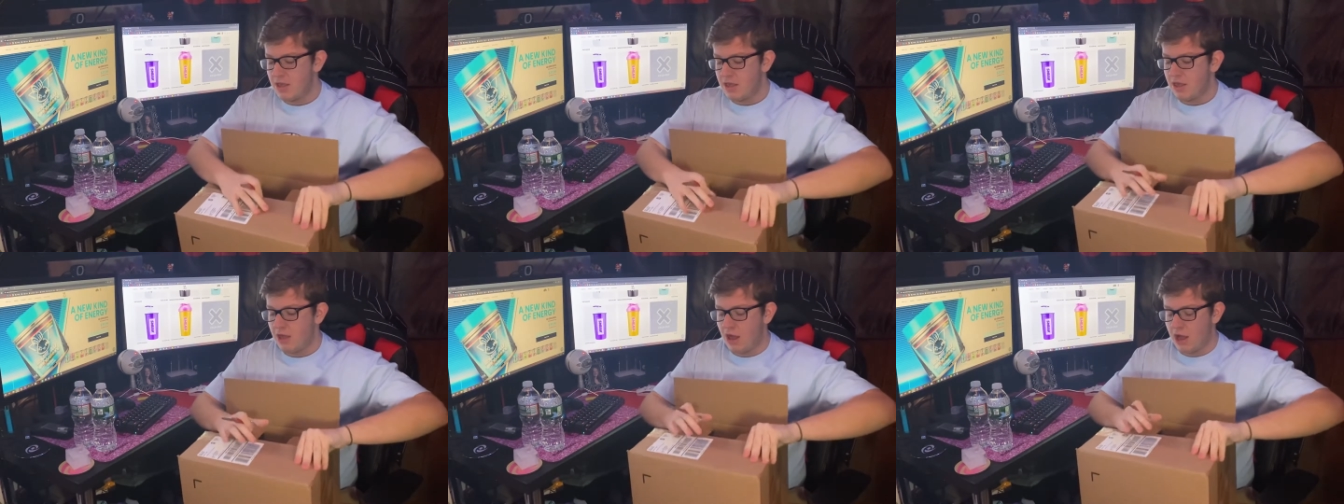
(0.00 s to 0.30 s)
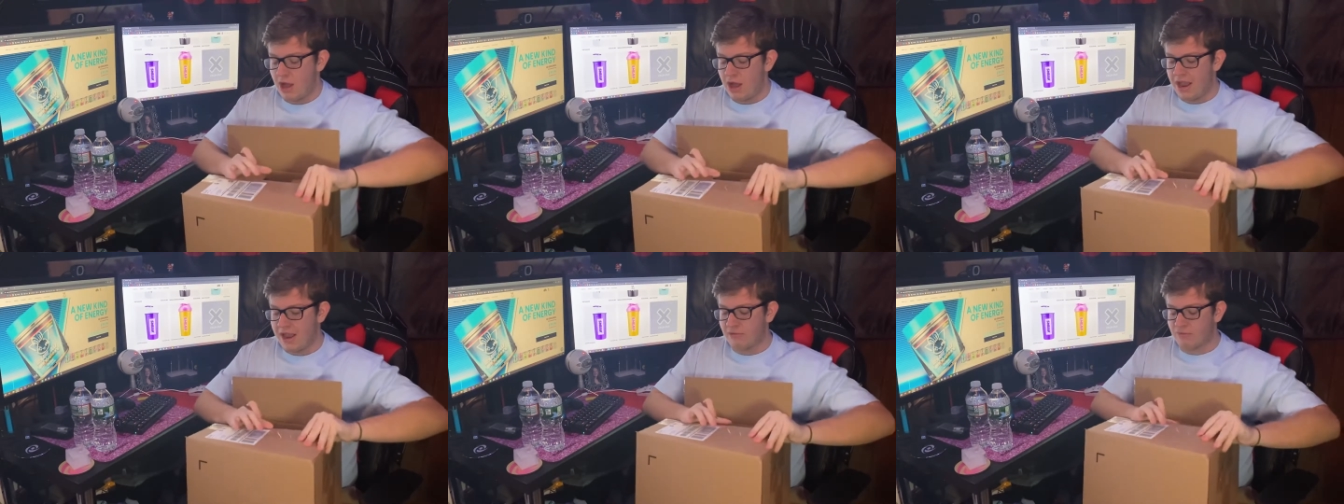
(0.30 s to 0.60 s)

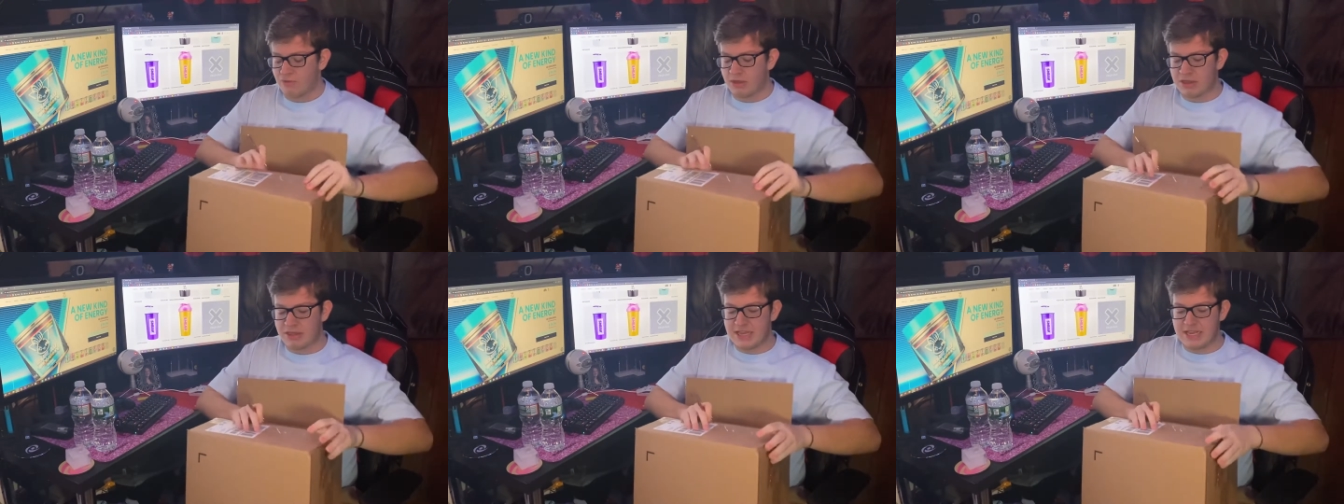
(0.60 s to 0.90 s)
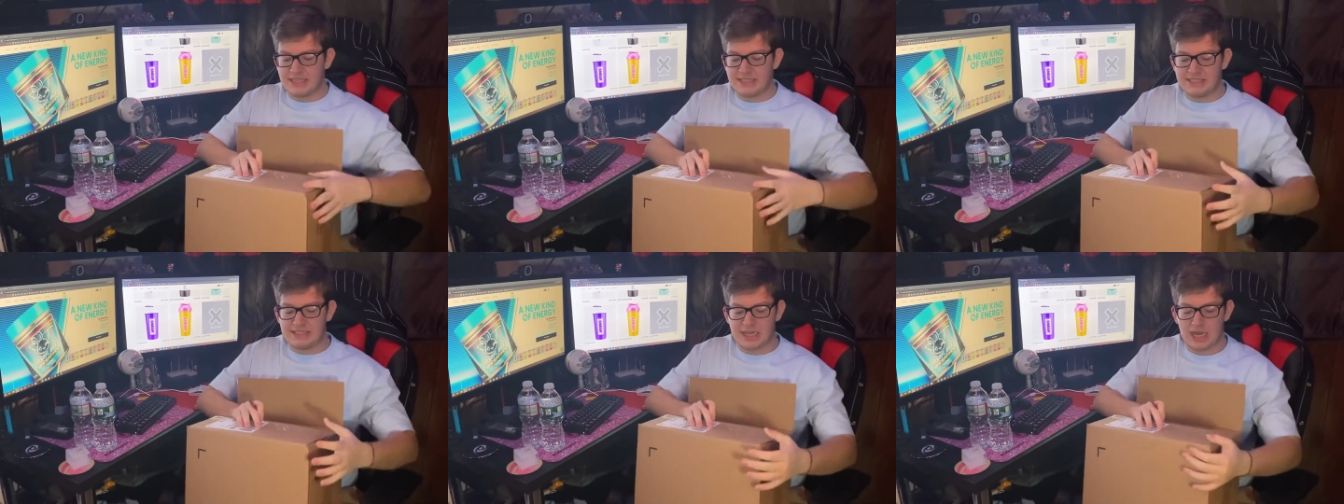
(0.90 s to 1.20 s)
Uh, it
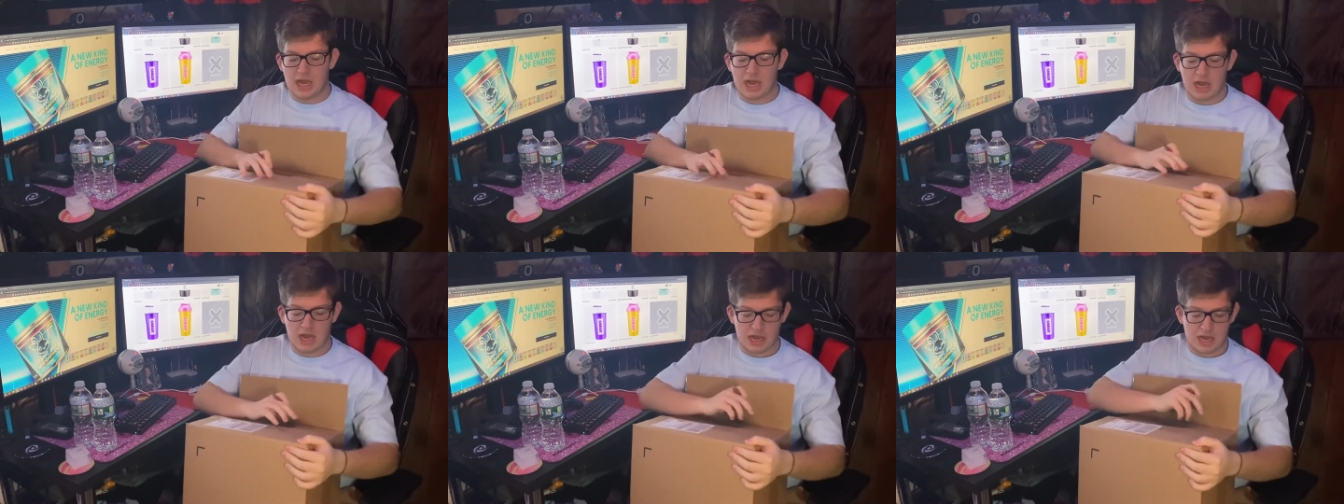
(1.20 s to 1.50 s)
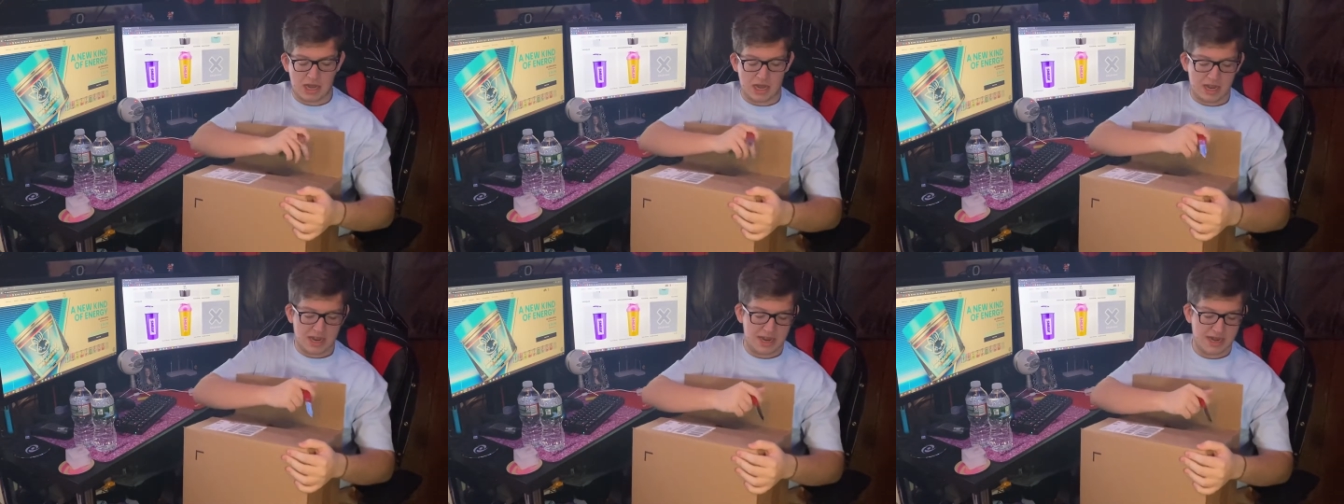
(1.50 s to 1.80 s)
released
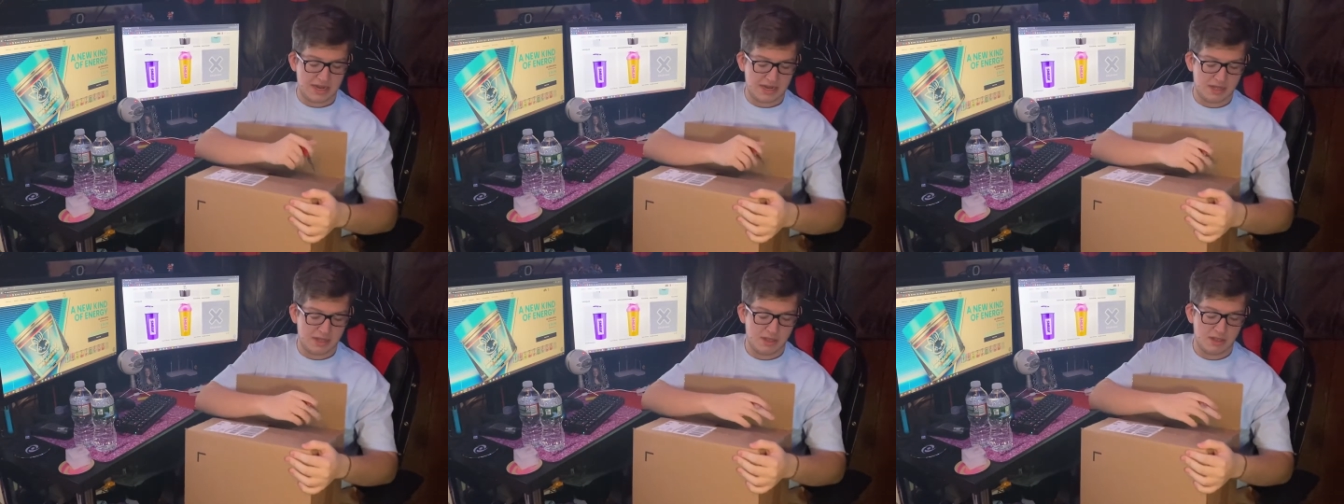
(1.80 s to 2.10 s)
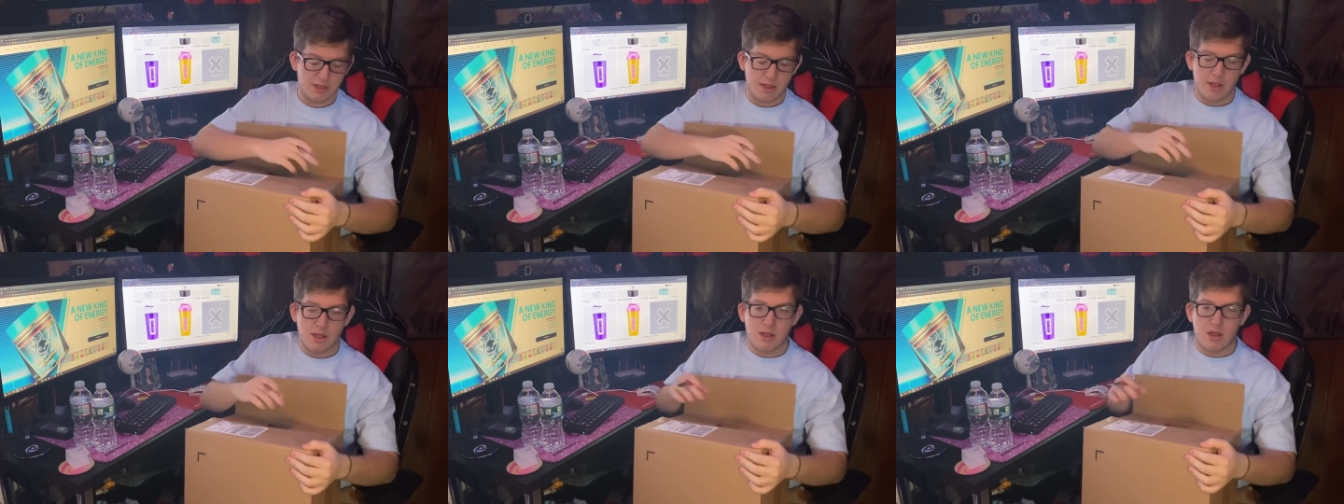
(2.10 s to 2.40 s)
on
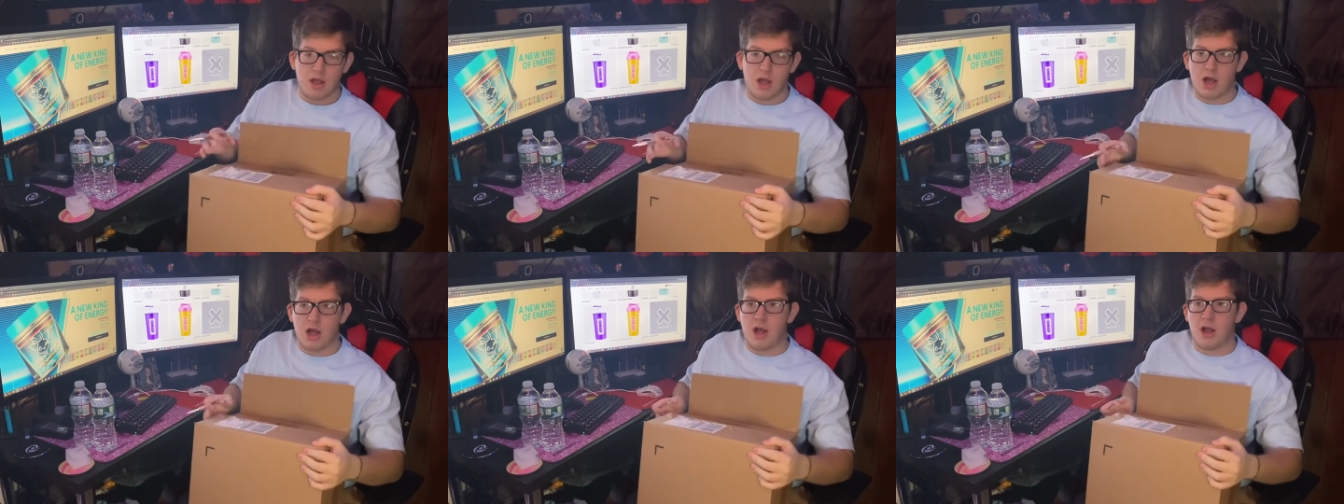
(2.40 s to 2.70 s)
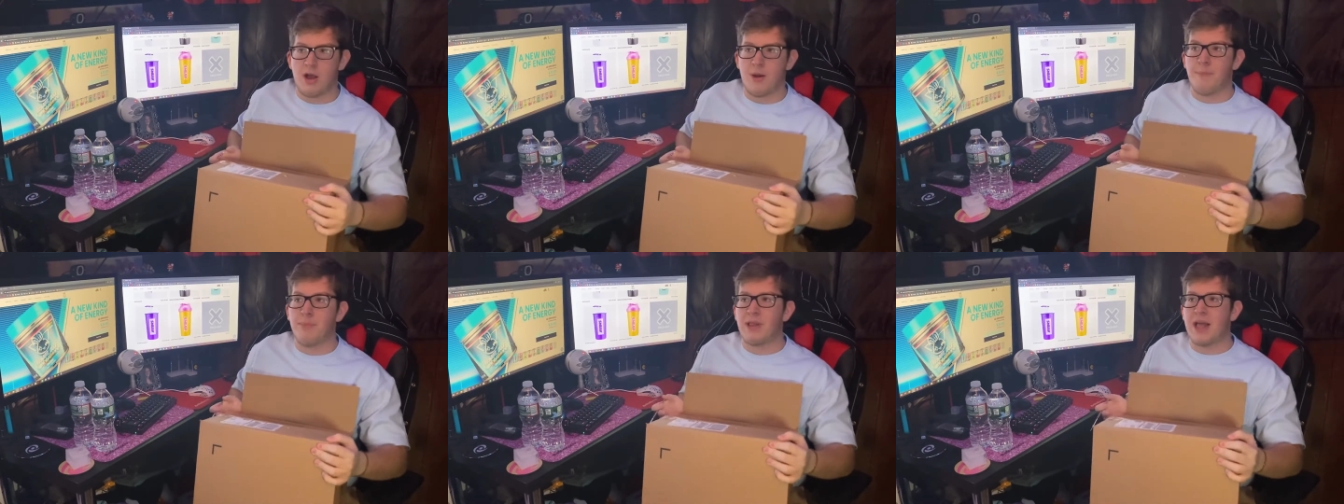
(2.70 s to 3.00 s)

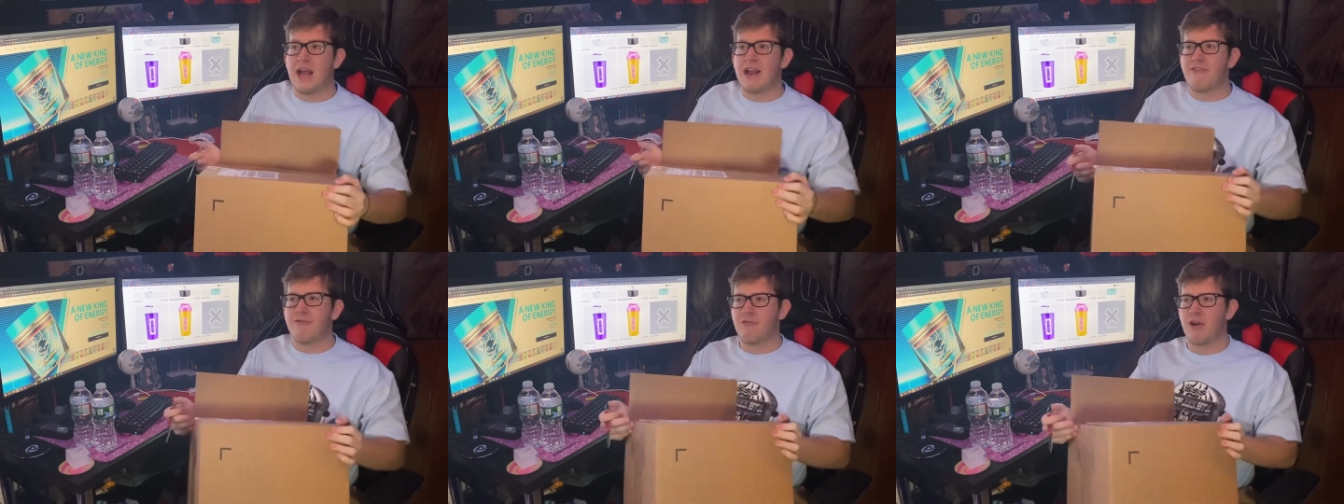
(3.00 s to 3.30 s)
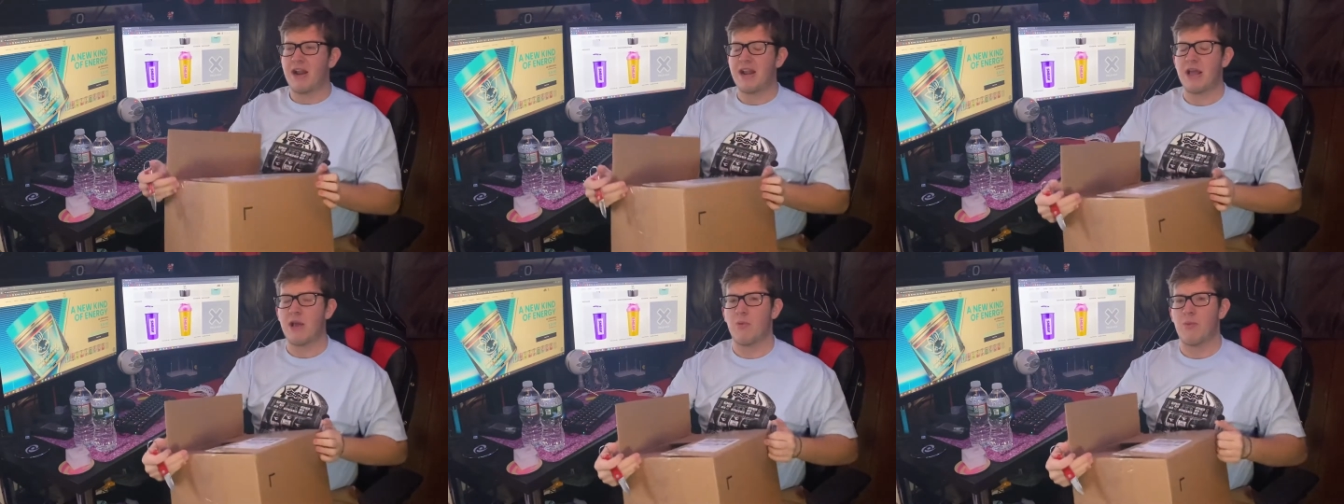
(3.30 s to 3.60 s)
uh, Black
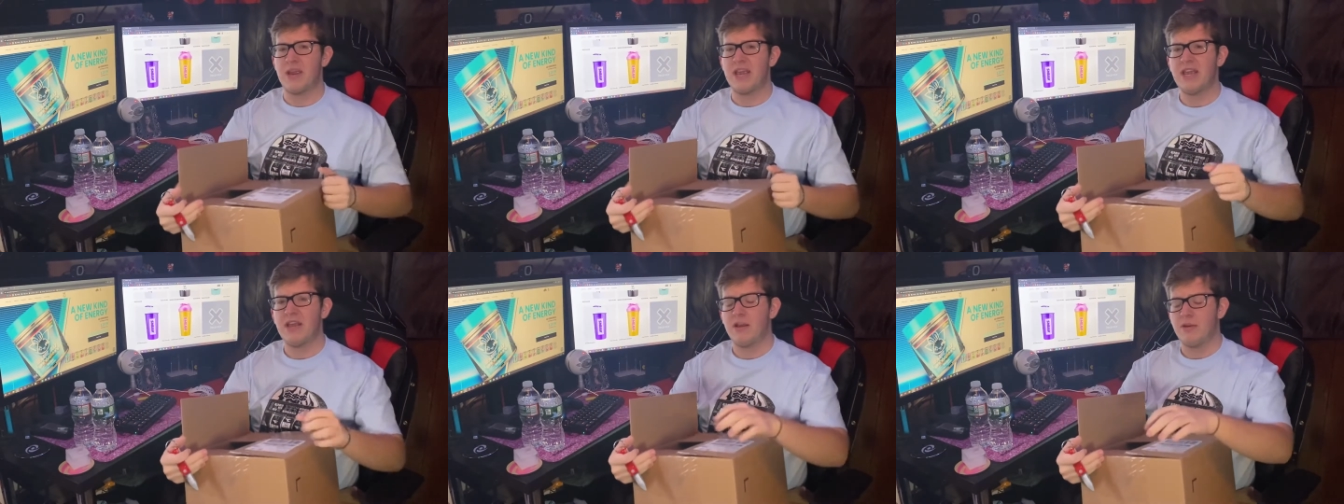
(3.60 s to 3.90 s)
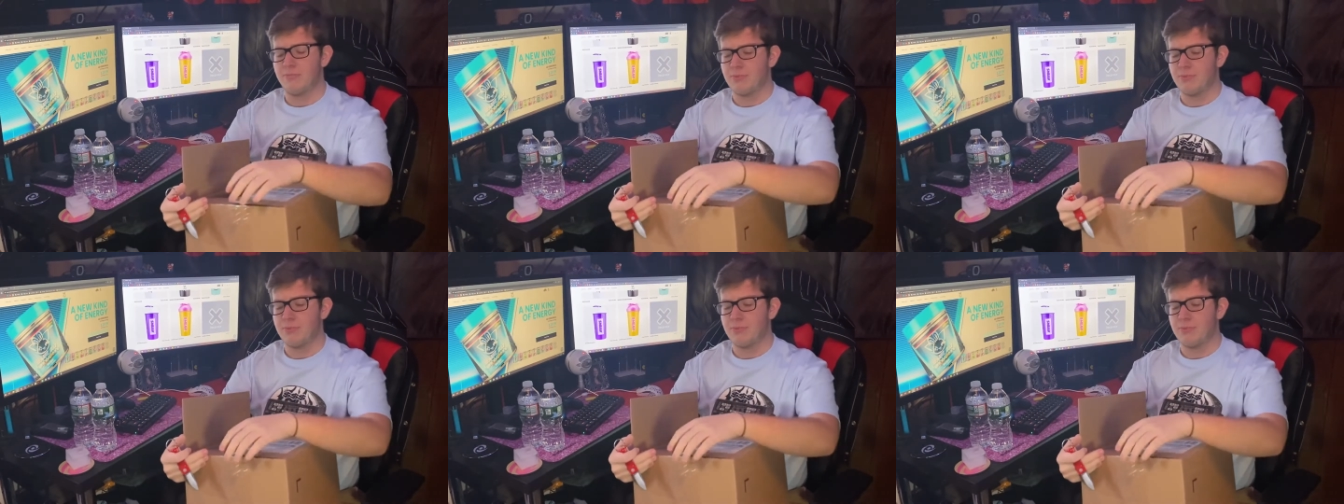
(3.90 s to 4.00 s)
Friday week.